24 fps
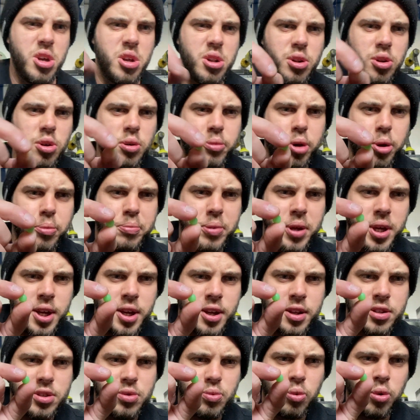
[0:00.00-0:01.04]
Lumo
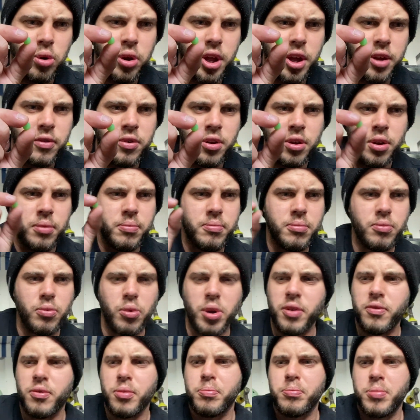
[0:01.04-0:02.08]
beads, whatever
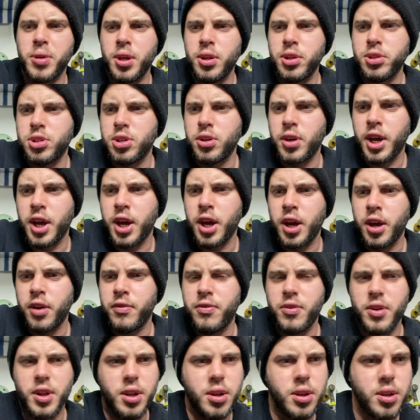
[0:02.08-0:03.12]
beads you have.
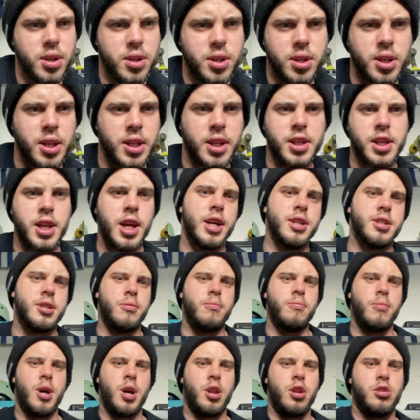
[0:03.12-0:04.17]
Doesn't
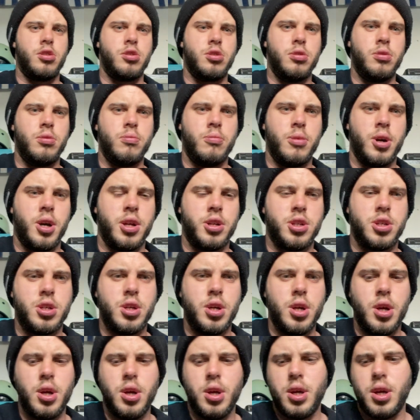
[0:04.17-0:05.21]
matter too much.
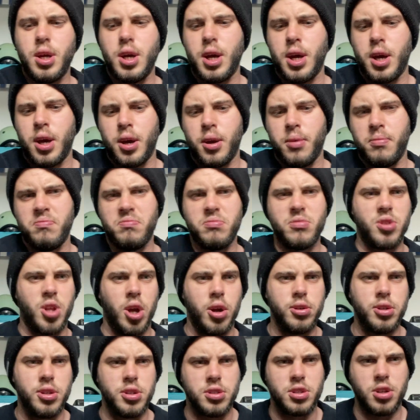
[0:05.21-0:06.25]

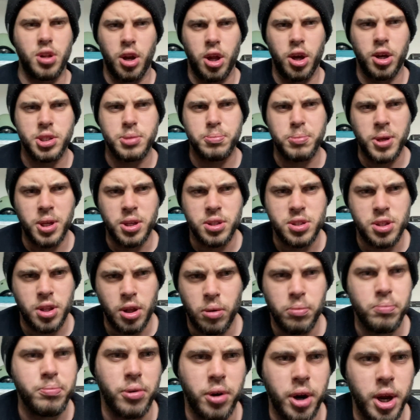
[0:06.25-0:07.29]
Don't use glass beads, they'll
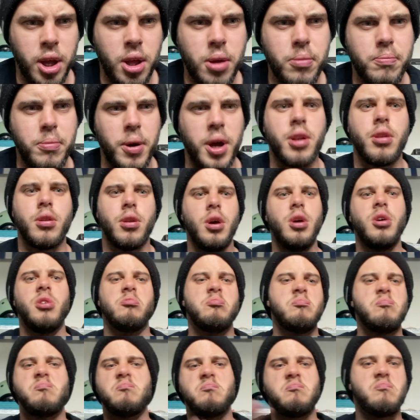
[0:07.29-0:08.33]
break, but
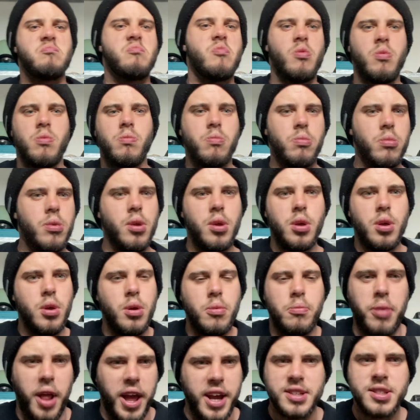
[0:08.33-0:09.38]

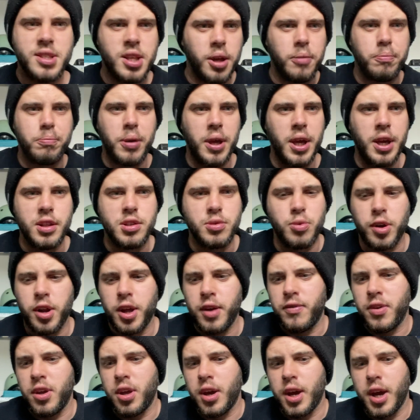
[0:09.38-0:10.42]
plastic beads, whatever
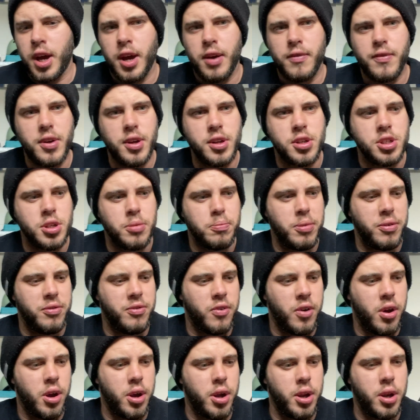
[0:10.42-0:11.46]
you have, it should be
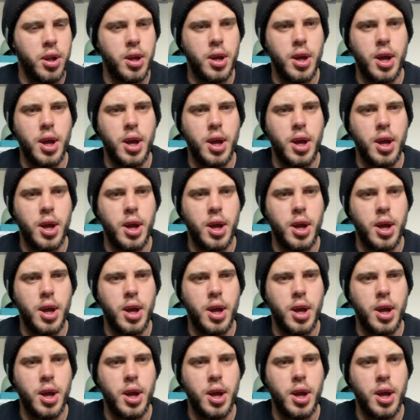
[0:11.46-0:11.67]
fine.